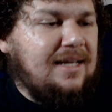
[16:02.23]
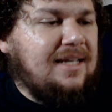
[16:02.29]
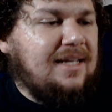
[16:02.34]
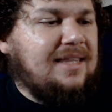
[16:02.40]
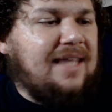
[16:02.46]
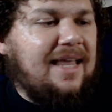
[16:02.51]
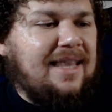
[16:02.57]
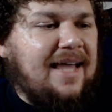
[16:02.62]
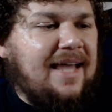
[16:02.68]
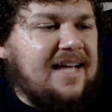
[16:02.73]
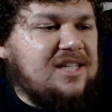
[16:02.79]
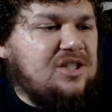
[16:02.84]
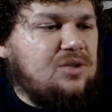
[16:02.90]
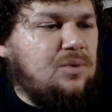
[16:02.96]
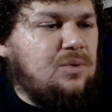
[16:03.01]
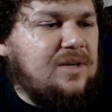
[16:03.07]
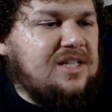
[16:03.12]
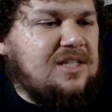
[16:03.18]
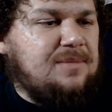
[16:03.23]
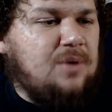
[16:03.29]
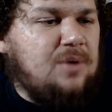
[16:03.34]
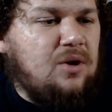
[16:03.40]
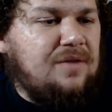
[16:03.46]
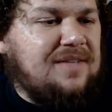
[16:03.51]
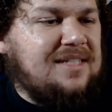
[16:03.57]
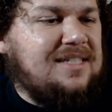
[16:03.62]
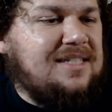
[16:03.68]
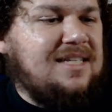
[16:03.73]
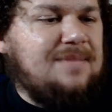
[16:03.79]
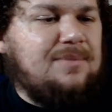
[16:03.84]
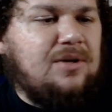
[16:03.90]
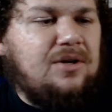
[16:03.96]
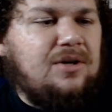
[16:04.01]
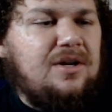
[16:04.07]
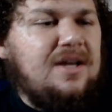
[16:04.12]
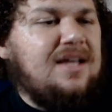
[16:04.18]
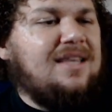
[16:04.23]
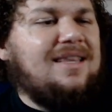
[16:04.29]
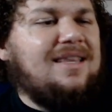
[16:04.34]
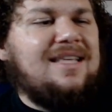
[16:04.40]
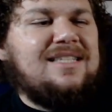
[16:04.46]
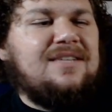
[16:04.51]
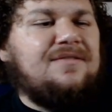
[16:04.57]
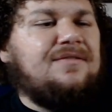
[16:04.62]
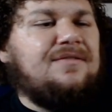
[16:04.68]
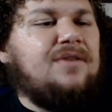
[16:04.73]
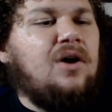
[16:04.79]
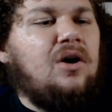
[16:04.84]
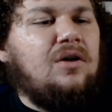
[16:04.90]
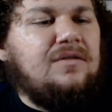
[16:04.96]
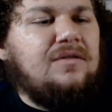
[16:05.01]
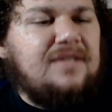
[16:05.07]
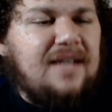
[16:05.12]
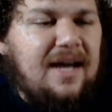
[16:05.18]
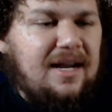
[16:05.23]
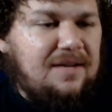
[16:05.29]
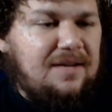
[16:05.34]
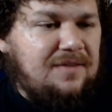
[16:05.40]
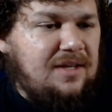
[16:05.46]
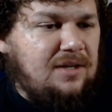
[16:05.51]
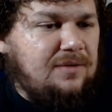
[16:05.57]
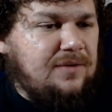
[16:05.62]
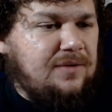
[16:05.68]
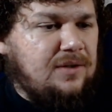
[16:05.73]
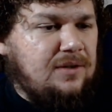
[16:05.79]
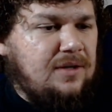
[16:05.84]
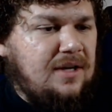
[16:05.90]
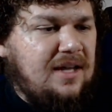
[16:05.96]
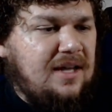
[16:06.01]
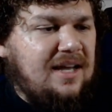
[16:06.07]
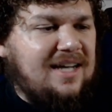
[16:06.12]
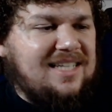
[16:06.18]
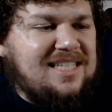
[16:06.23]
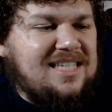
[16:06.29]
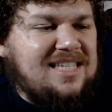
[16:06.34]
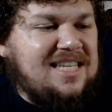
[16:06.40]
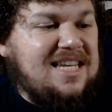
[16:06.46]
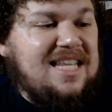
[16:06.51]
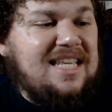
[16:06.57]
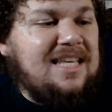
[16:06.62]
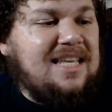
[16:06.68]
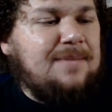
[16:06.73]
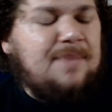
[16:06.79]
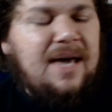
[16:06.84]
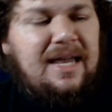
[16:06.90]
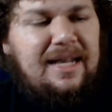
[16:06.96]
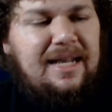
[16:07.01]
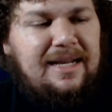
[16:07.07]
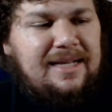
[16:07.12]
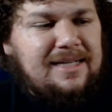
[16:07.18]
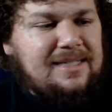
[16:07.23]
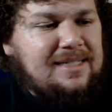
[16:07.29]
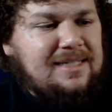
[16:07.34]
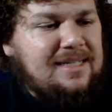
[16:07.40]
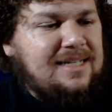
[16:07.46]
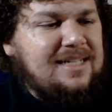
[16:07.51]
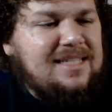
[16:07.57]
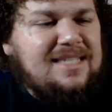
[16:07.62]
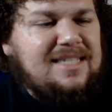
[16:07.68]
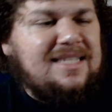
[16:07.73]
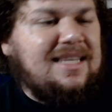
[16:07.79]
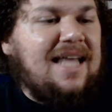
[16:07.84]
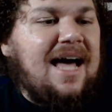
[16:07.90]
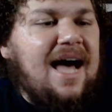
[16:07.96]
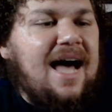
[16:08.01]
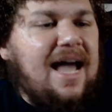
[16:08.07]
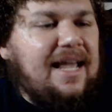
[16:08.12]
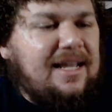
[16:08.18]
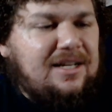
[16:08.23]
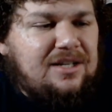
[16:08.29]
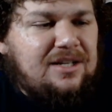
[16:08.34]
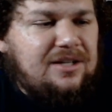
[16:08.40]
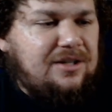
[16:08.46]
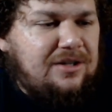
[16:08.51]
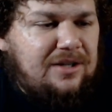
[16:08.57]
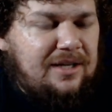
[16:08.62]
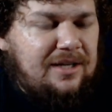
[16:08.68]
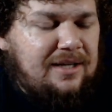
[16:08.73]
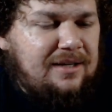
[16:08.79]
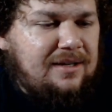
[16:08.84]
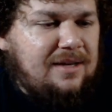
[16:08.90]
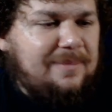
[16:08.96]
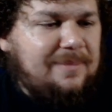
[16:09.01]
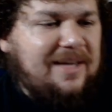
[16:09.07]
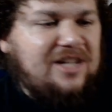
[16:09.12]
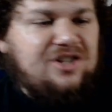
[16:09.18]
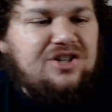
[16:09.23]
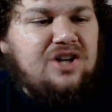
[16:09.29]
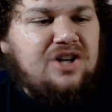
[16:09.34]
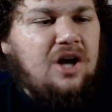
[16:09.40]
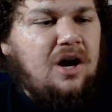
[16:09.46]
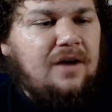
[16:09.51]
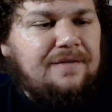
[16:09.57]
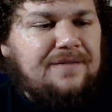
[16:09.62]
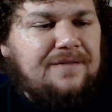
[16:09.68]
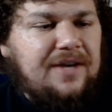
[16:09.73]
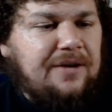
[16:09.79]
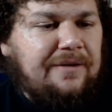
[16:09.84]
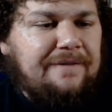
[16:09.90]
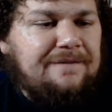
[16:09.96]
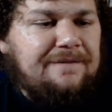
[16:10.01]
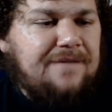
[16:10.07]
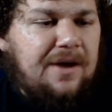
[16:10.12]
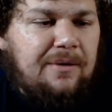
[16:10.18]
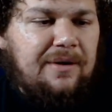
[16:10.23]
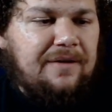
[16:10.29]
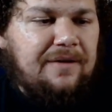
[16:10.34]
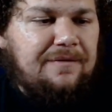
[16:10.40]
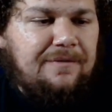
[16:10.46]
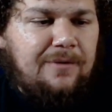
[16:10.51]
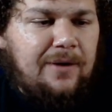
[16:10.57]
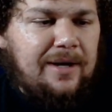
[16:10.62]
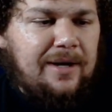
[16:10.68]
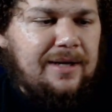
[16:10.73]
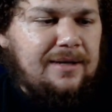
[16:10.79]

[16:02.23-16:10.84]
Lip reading: That last twist spoke of a deeper, less evolved kind of ego, a sneaky pettiness, sly and dirty. It made Chong very, very afraid.